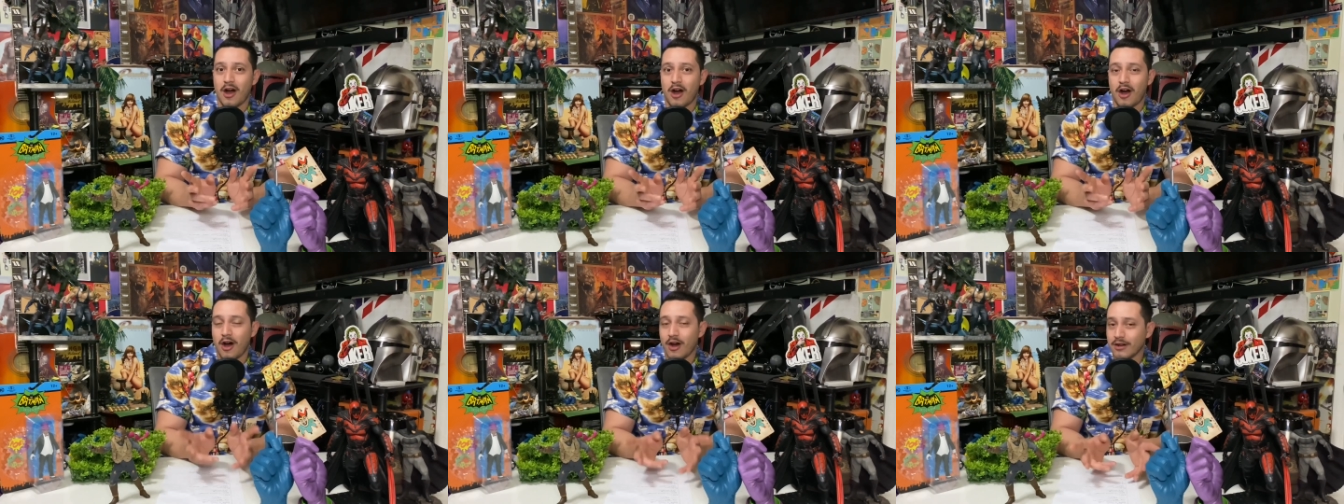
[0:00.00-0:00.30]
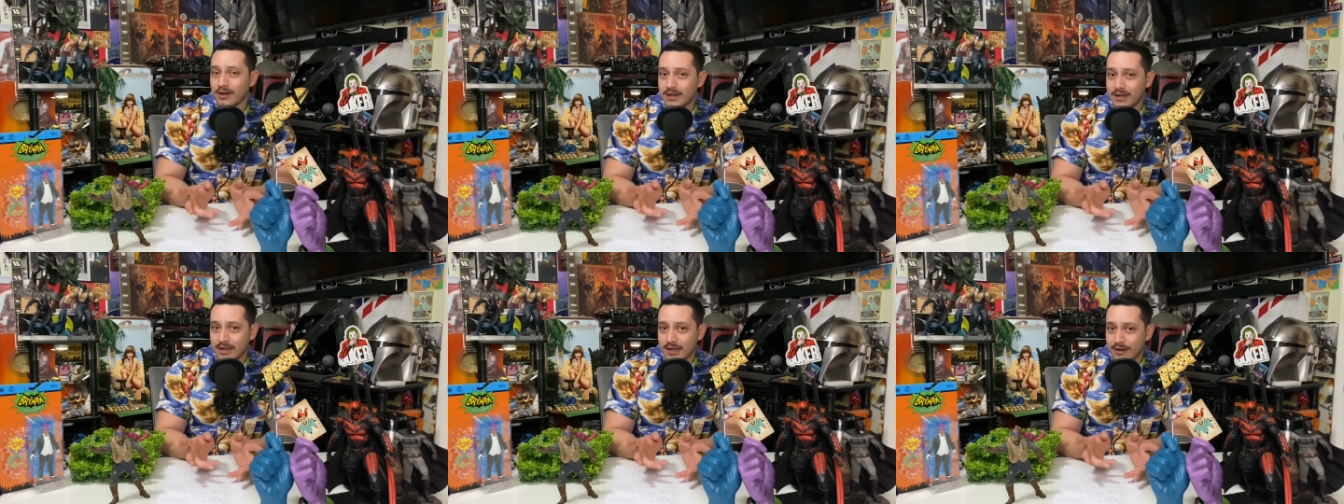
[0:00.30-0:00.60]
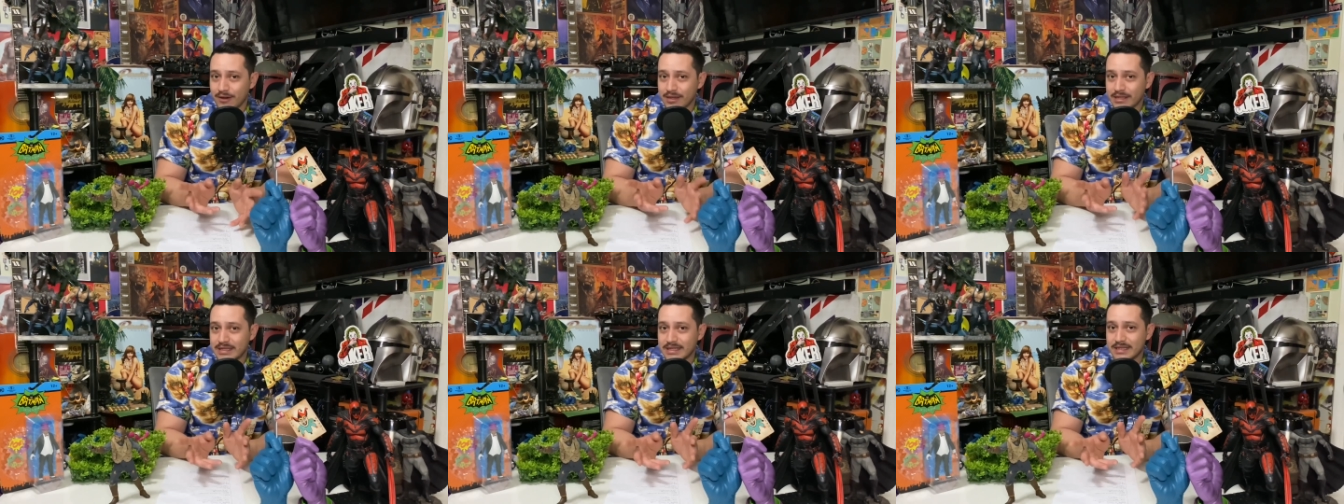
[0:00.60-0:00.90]
on
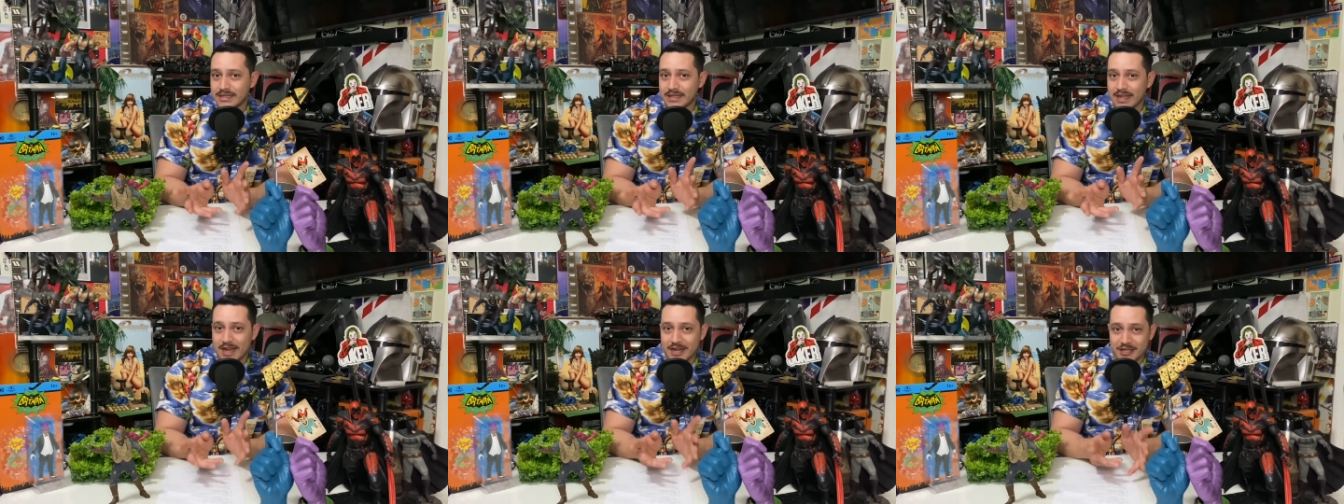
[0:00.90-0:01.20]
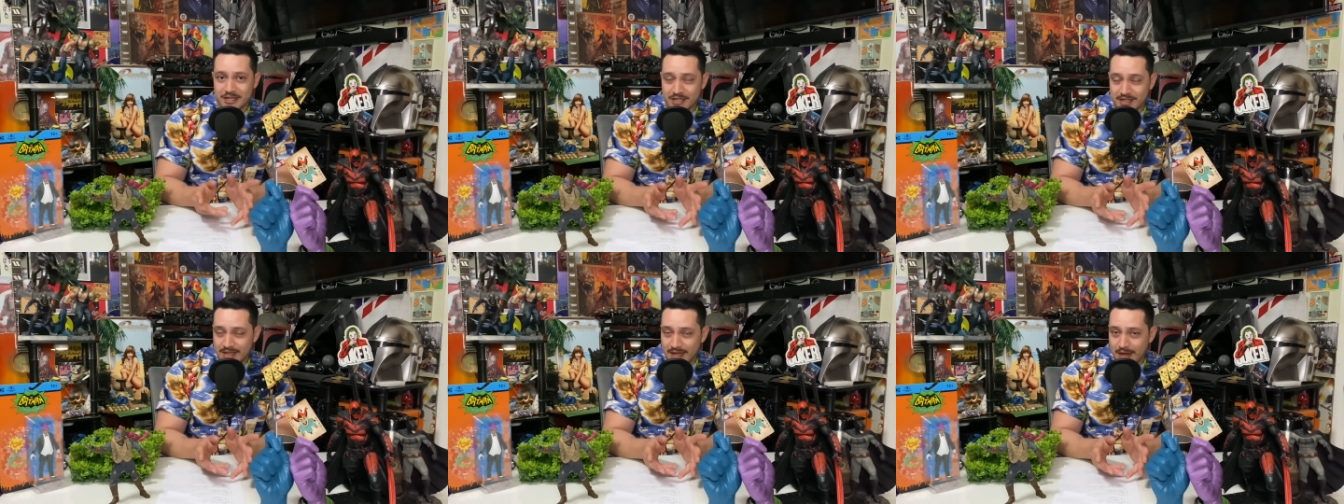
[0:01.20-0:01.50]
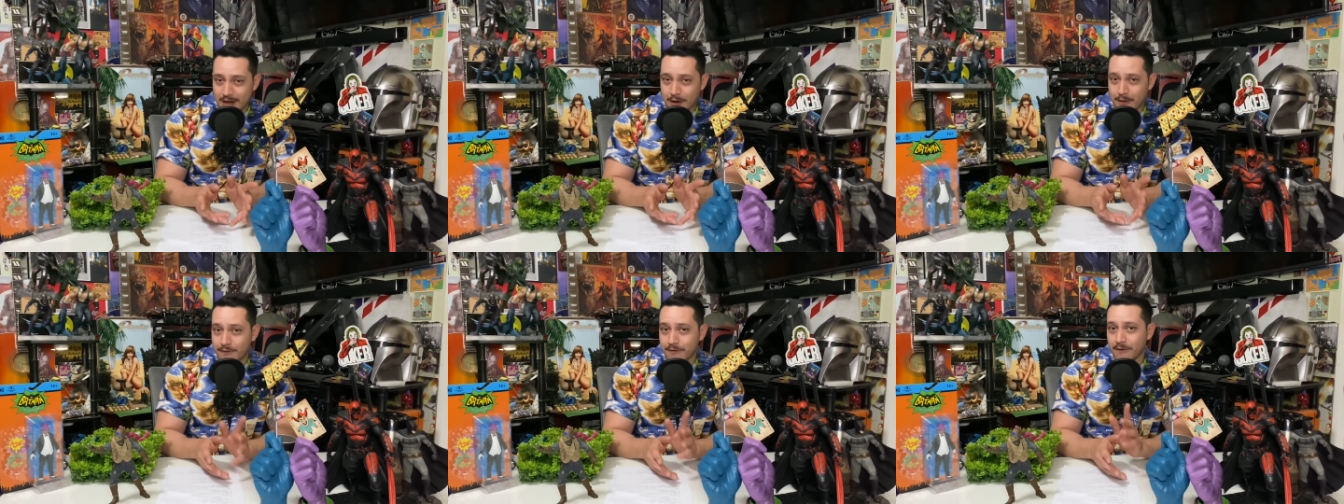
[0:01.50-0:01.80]
clearance slash
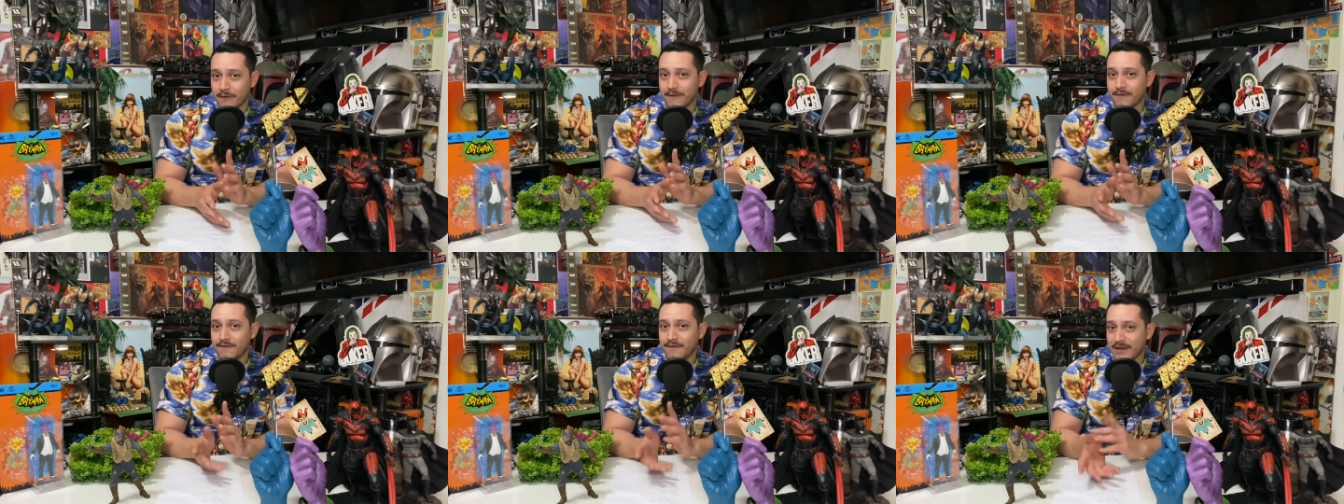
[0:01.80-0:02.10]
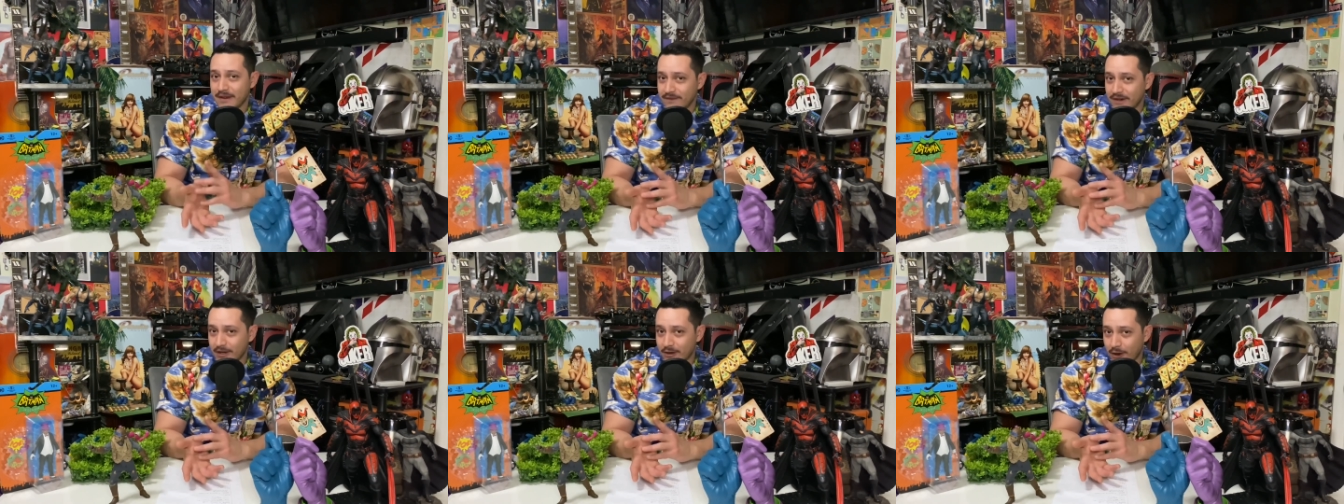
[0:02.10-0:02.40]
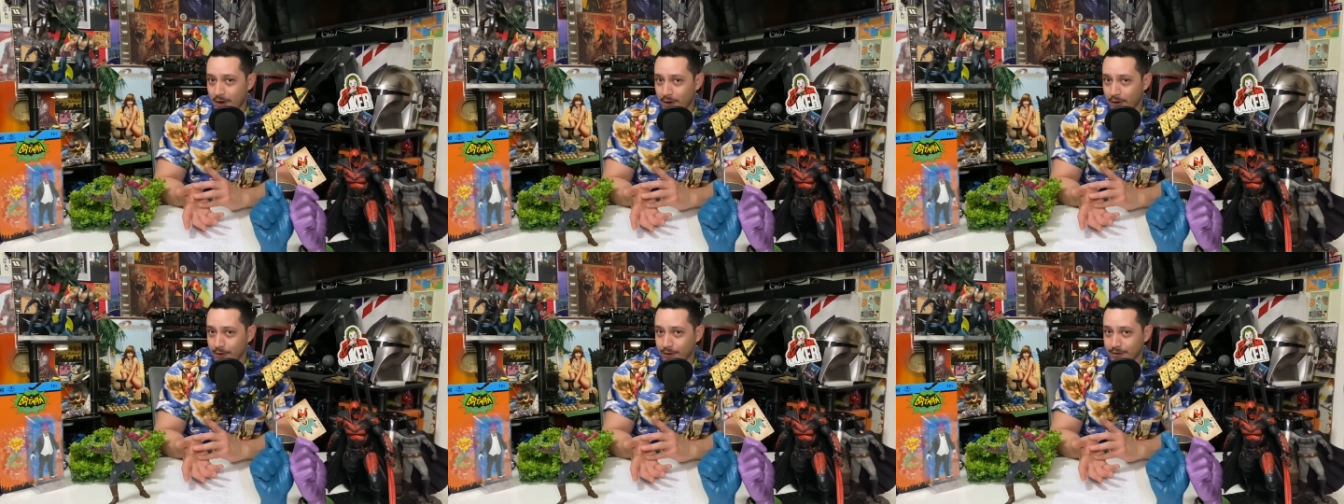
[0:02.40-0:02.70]
sale for fifty
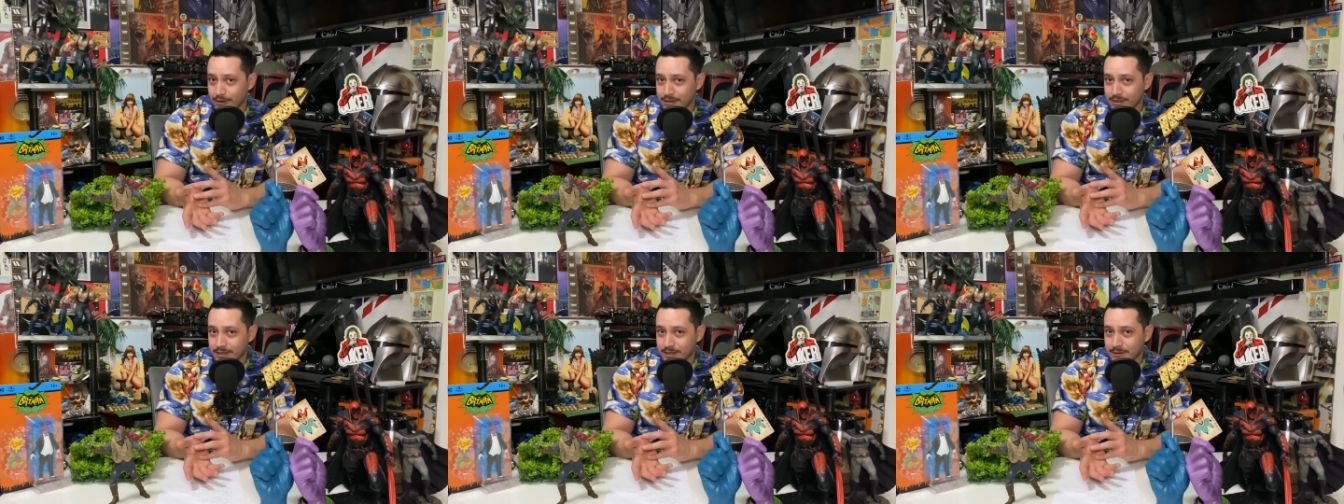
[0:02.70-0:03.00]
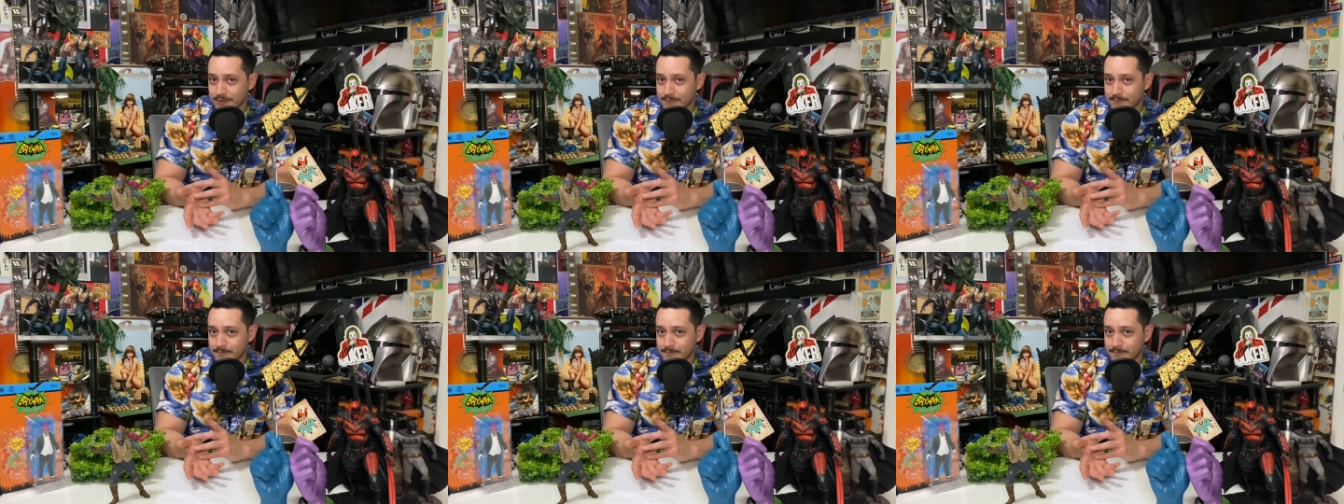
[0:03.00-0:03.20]
dollars.